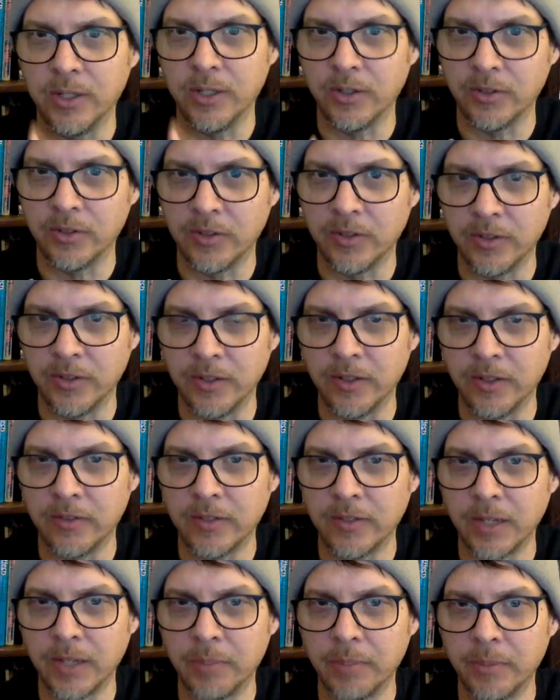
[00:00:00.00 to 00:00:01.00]
to the
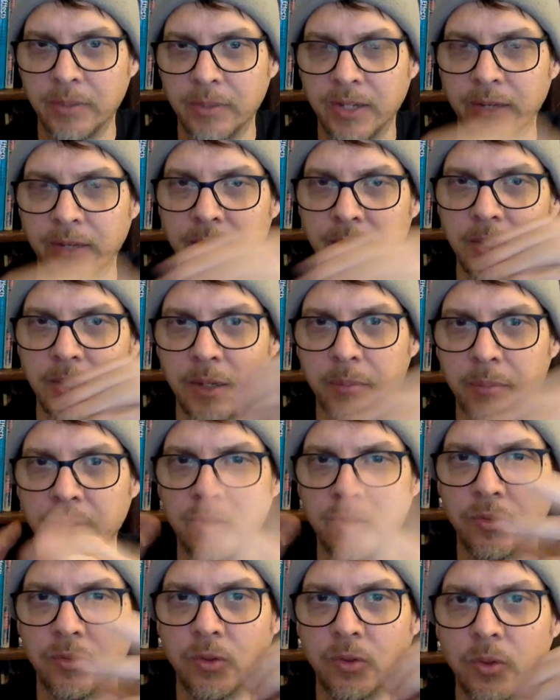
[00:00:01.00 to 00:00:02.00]
disciple down there, but
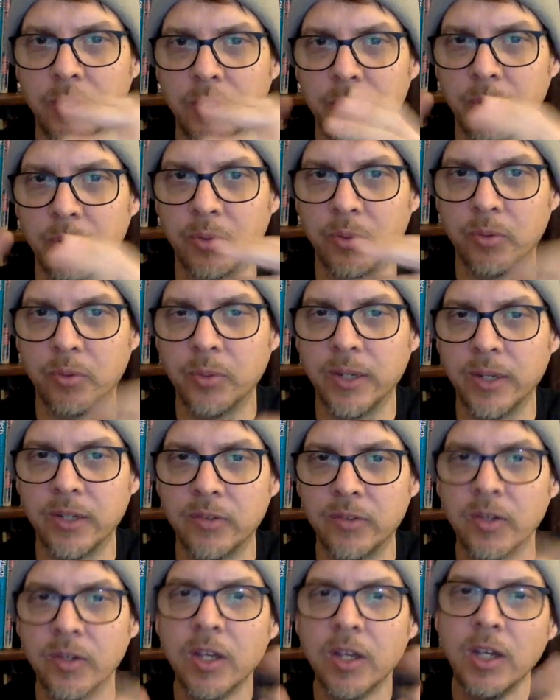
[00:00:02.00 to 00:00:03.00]
it's going both
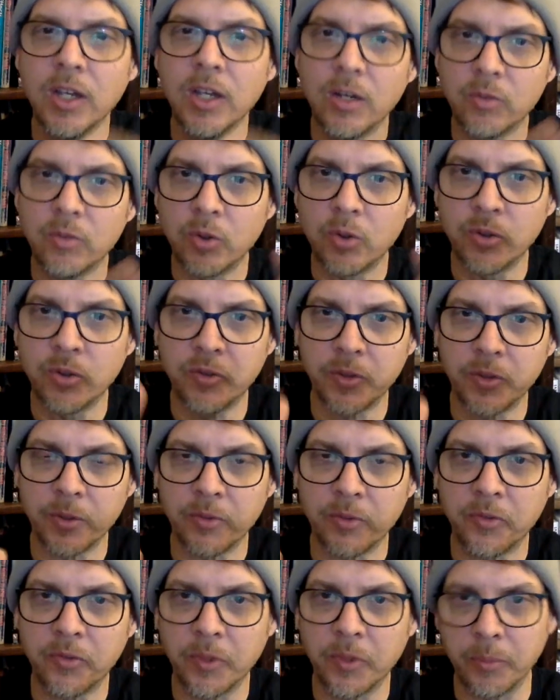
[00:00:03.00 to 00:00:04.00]
ways. Of course, there's
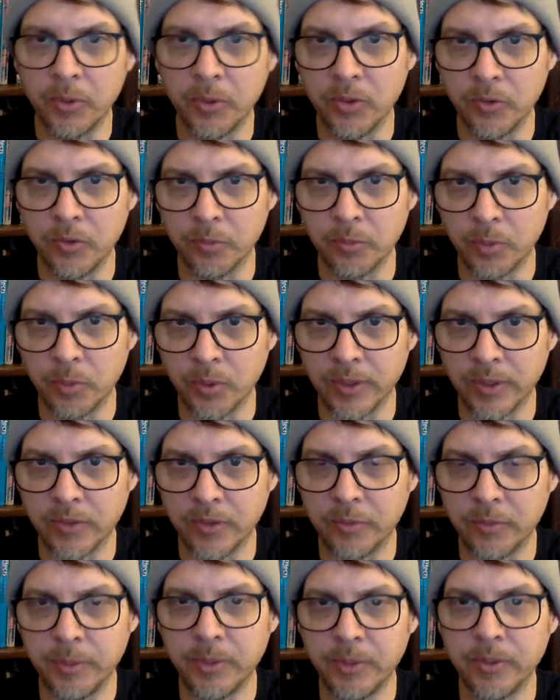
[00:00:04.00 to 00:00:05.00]
someone who's more
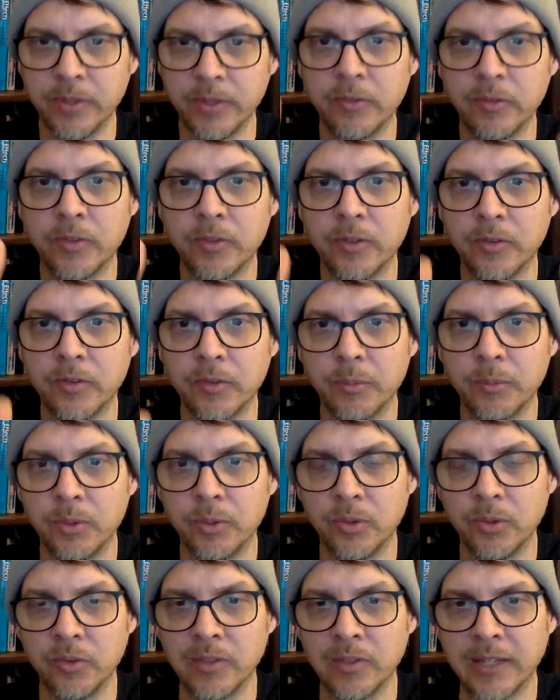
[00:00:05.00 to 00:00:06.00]
experienced and someone
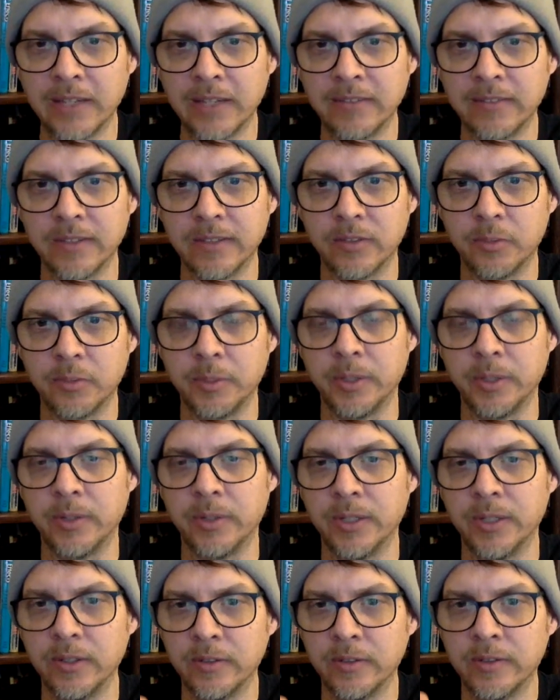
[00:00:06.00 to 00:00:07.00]
who's less
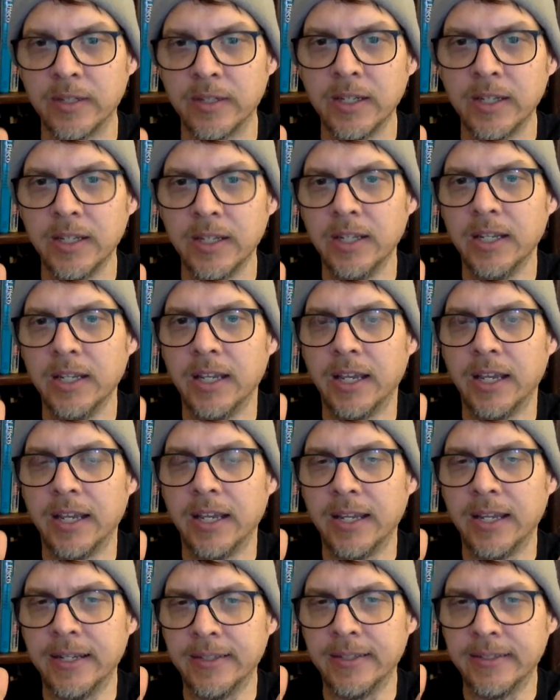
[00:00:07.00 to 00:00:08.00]
experienced,
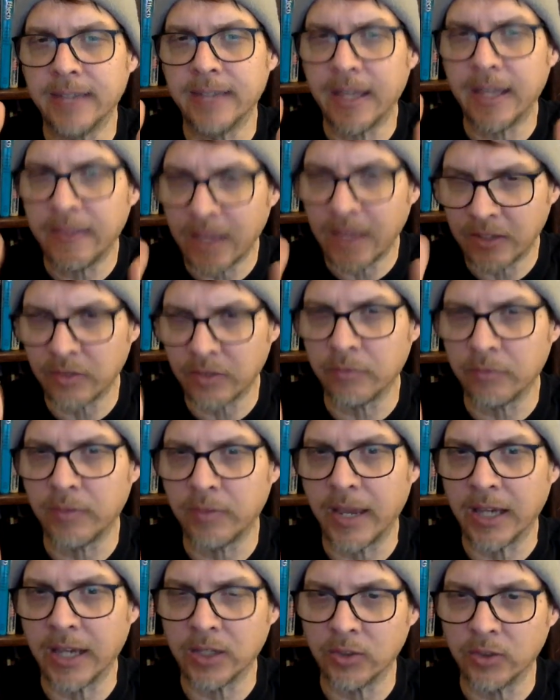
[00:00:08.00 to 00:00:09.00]
and that's a
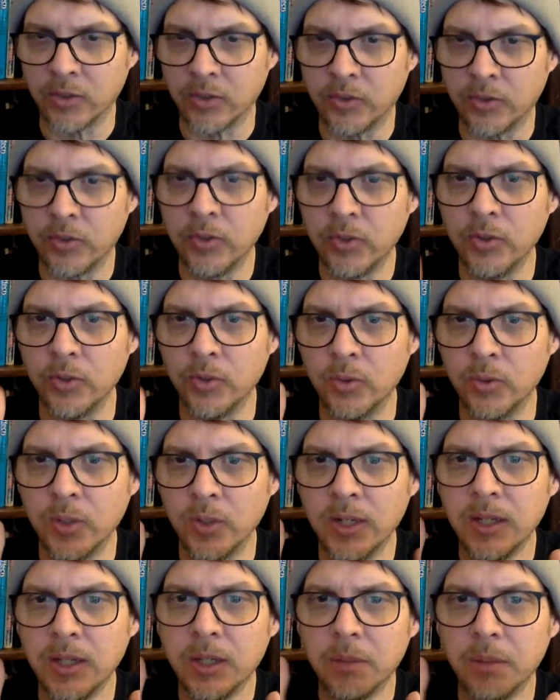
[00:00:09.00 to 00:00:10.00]
factor too,
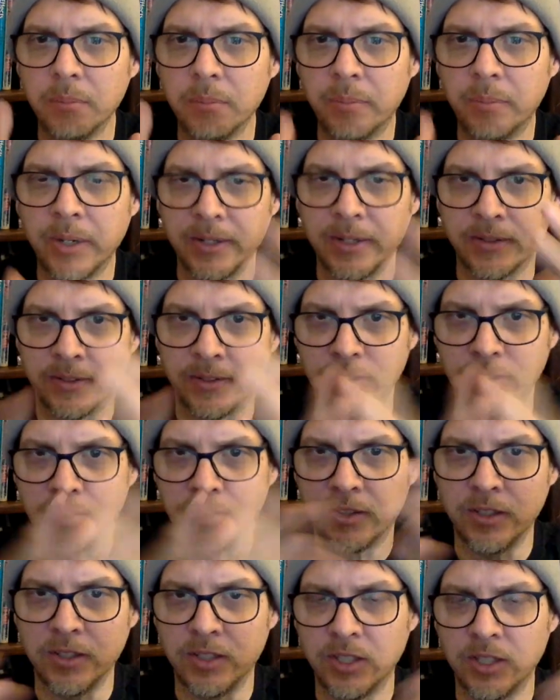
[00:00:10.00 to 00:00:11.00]
but the
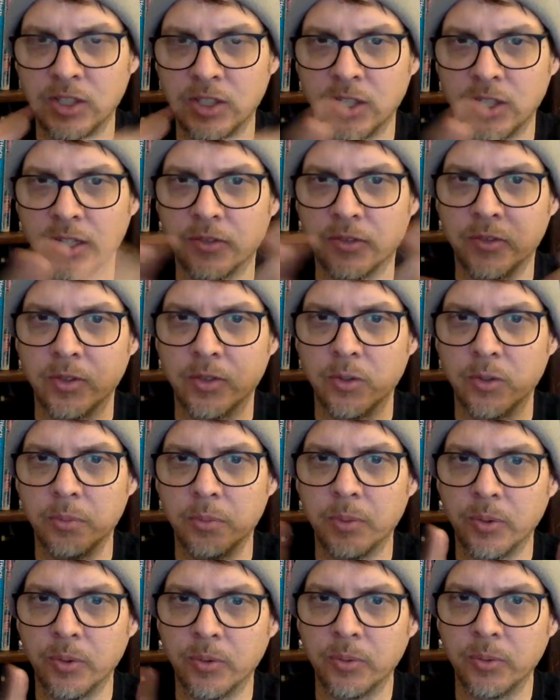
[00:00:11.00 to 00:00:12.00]
teaching has to go
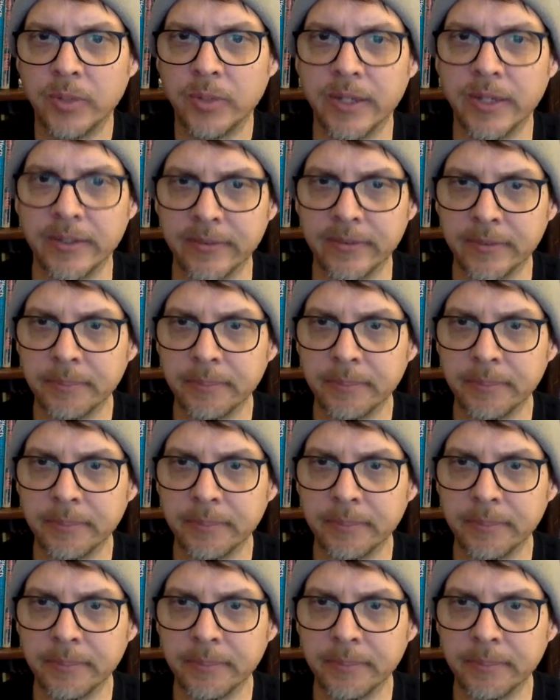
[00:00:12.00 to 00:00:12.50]
both ways.